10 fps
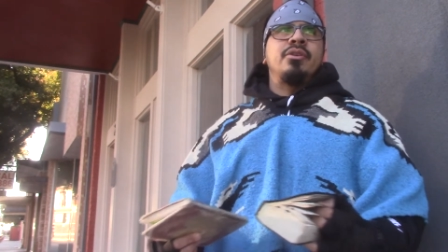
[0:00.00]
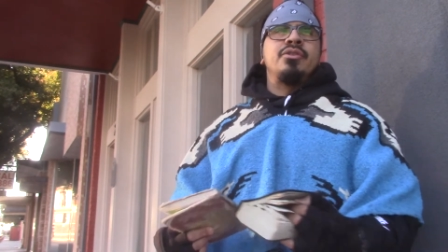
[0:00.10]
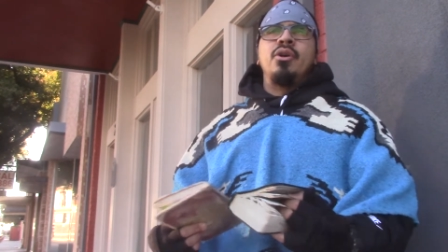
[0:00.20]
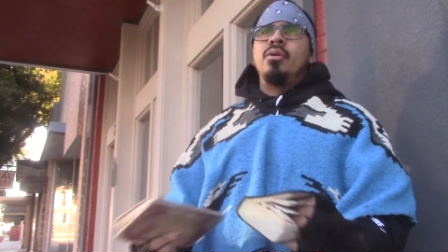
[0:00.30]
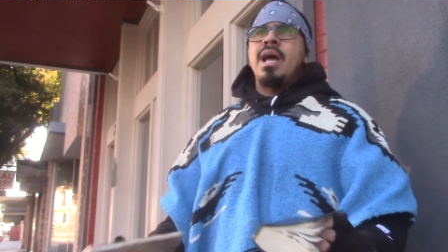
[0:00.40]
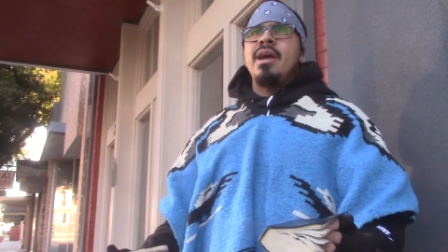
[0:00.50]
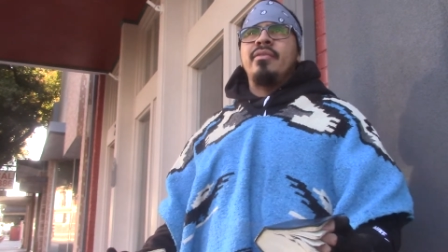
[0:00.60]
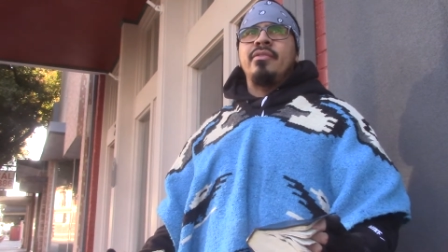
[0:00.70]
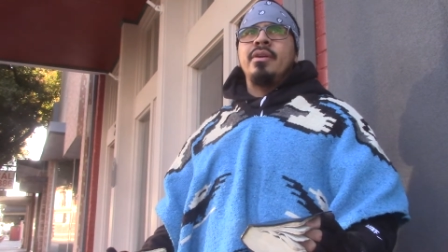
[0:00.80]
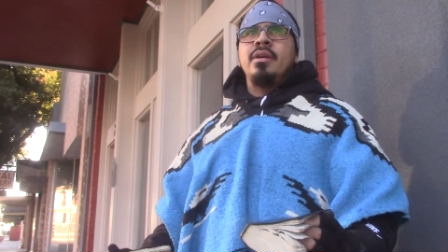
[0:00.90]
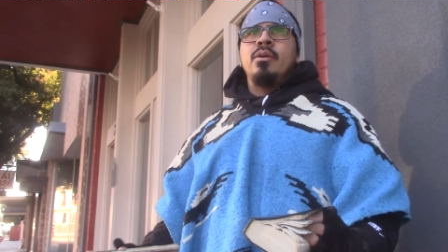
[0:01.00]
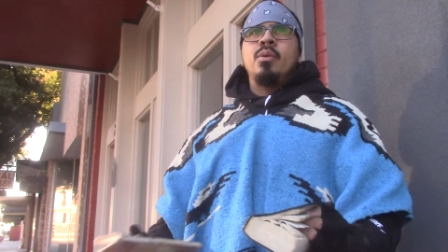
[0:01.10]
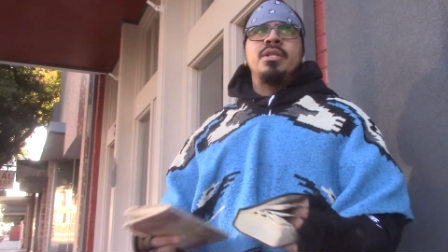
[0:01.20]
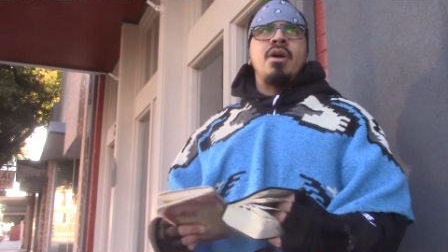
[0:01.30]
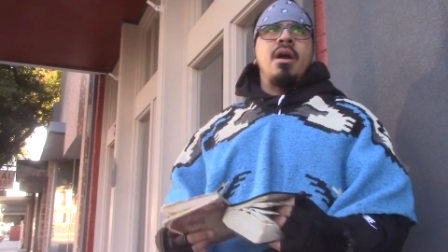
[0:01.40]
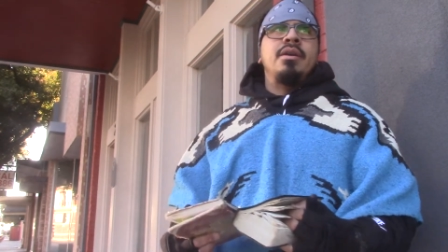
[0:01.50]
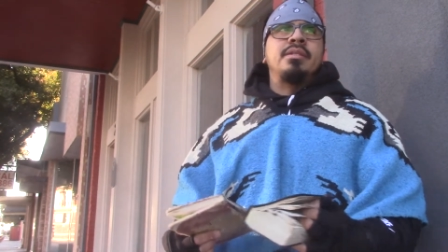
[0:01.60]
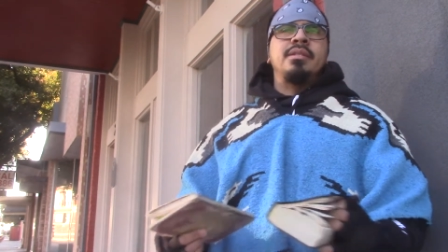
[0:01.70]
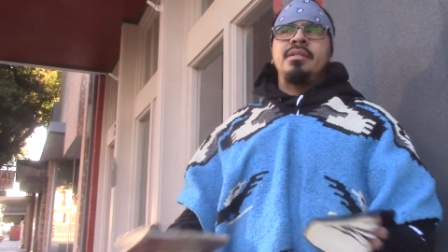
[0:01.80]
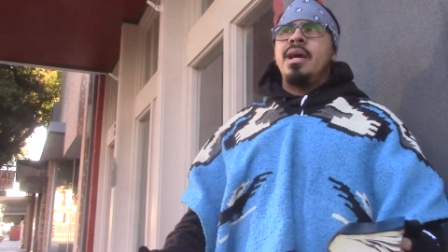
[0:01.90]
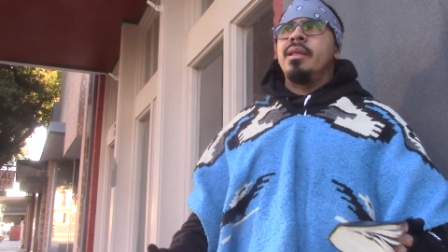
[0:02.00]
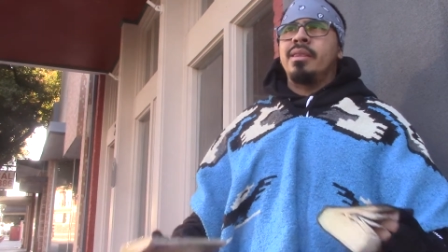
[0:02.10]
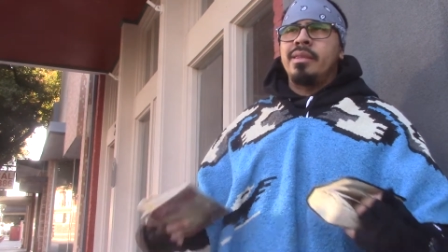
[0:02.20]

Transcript: there's no life. But darkness is death.